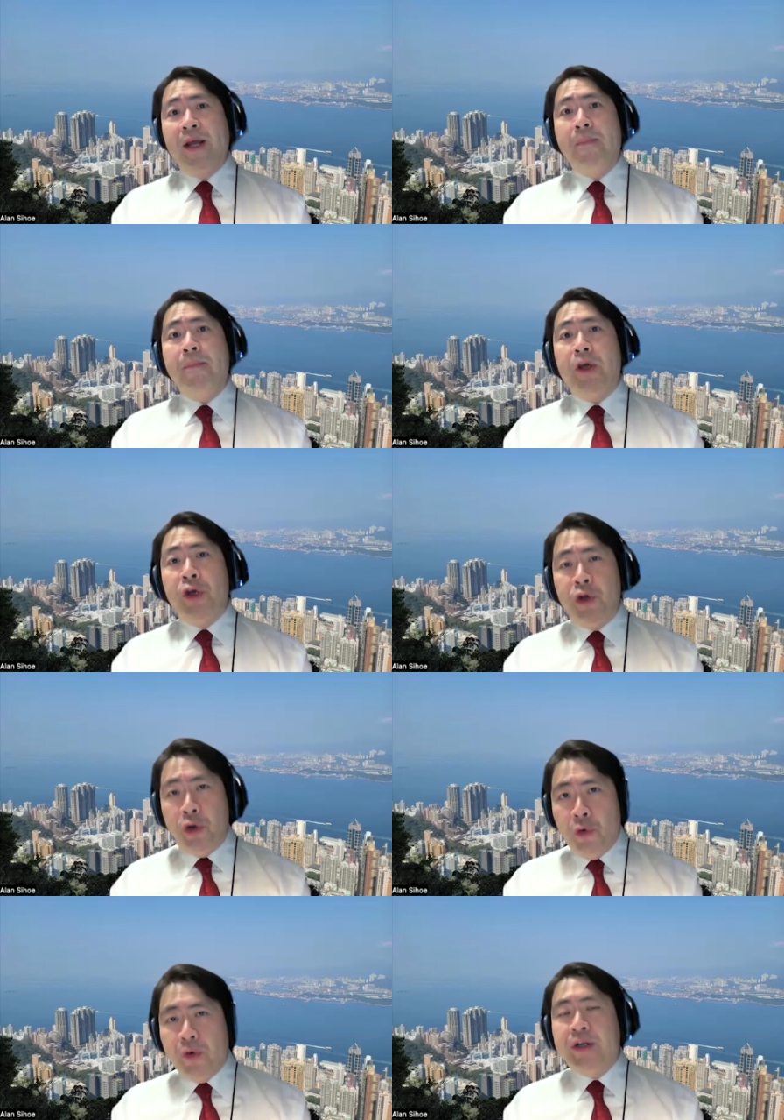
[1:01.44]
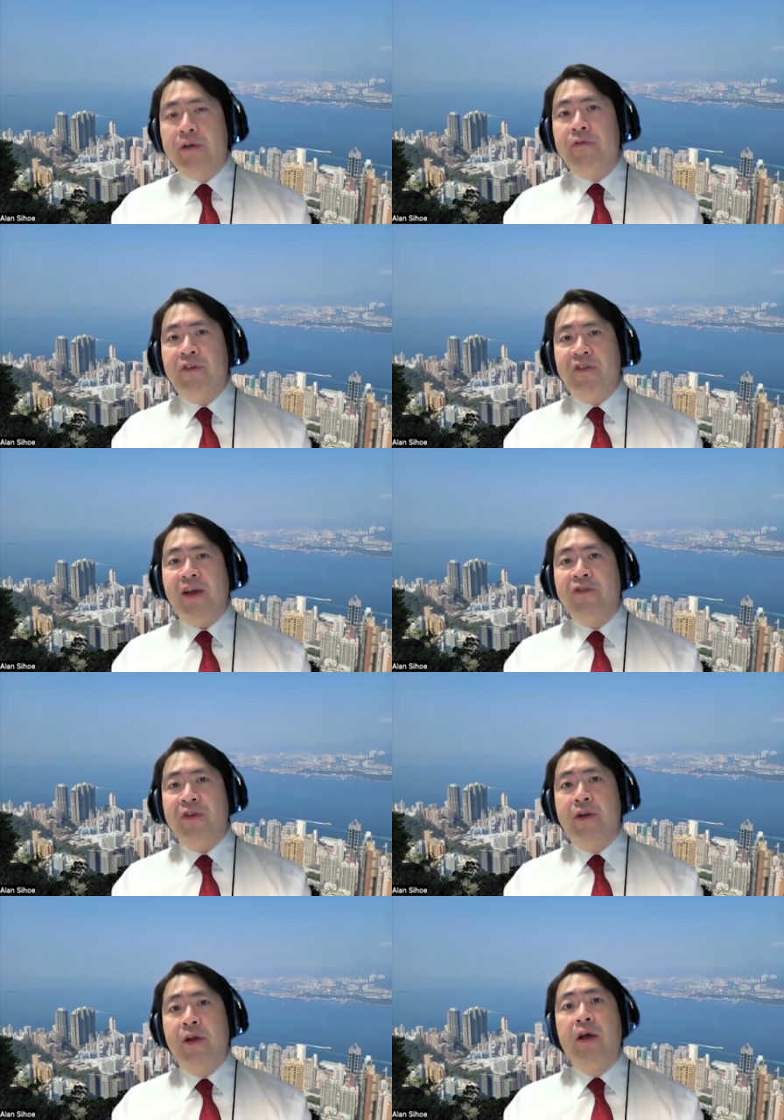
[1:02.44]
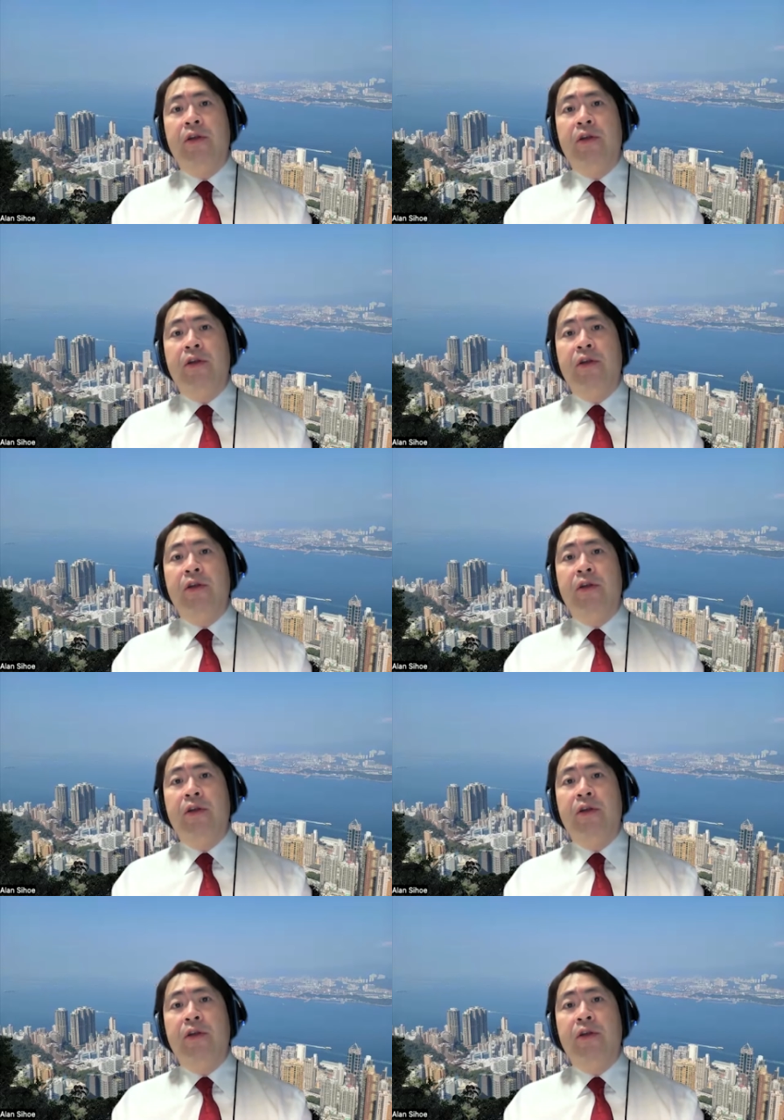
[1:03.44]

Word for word: up curative resection